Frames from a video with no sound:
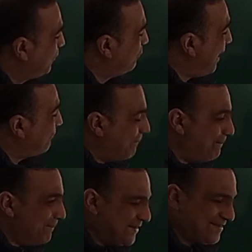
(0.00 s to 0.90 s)
the
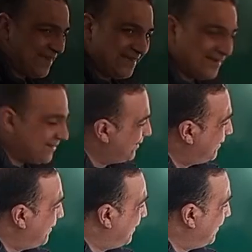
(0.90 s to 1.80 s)
missing
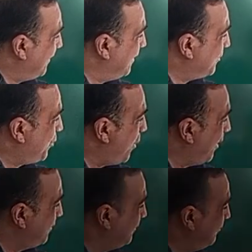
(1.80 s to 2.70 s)
inner
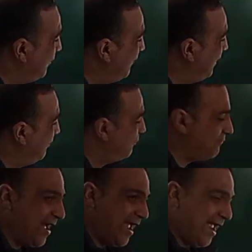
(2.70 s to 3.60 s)
product between
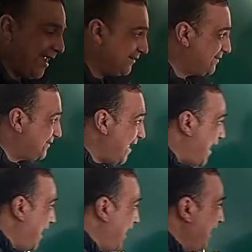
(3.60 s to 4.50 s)
phi and
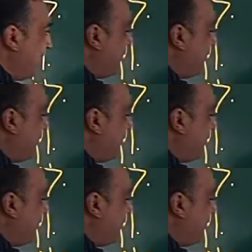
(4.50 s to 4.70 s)
psi.